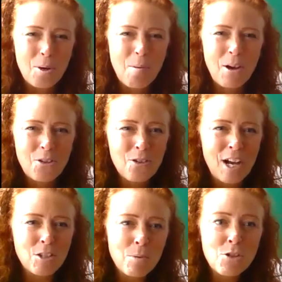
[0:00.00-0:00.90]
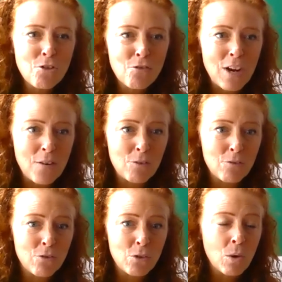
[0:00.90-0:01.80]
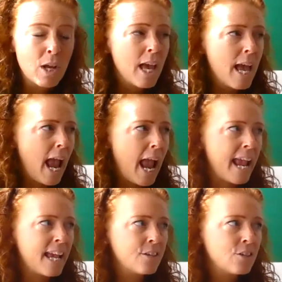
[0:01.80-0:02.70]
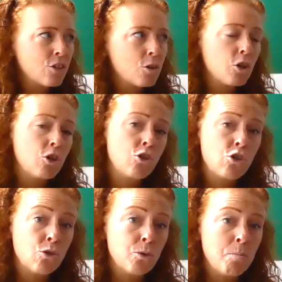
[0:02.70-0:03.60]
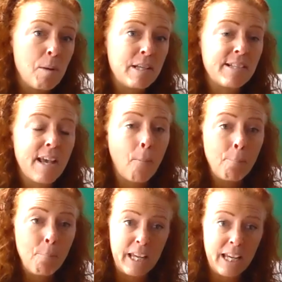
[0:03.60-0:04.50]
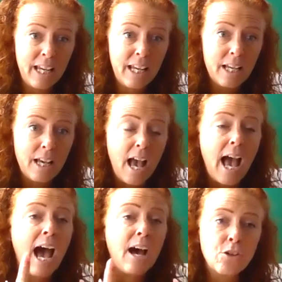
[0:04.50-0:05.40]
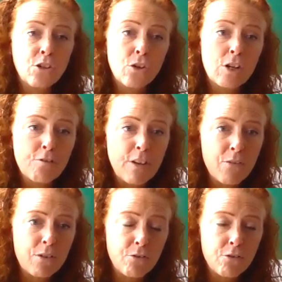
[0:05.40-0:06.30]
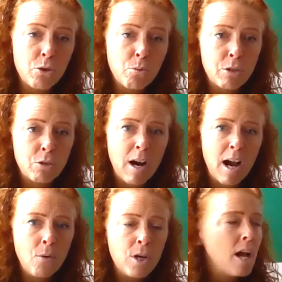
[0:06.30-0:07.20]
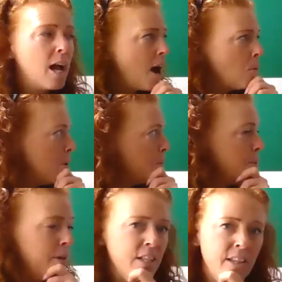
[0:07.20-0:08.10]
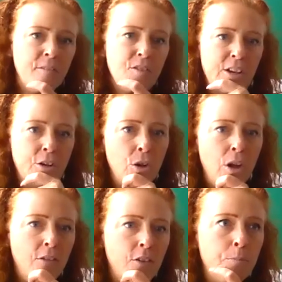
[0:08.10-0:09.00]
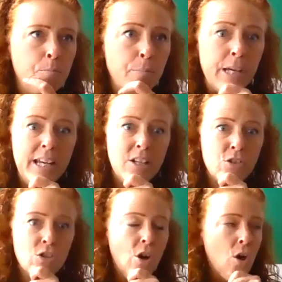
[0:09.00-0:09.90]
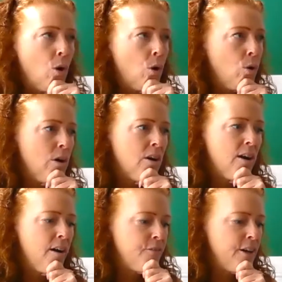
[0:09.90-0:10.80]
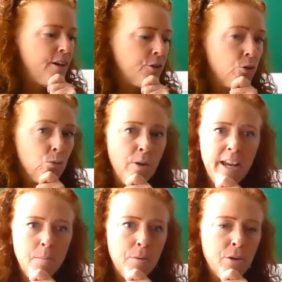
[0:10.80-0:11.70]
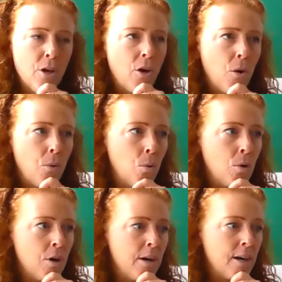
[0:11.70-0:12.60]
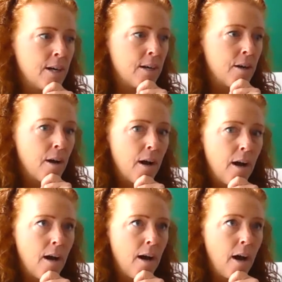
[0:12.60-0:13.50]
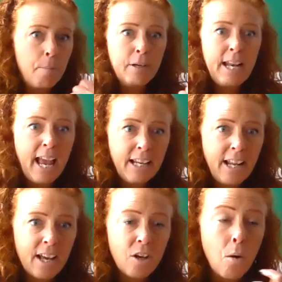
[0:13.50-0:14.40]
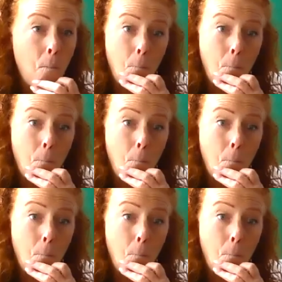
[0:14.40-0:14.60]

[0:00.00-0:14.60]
What about you guys? What's your favorite fruit? And could you maybe tell me how your favorite fruit would grow? What would be the life cycle of a peach or of a grape or a banana?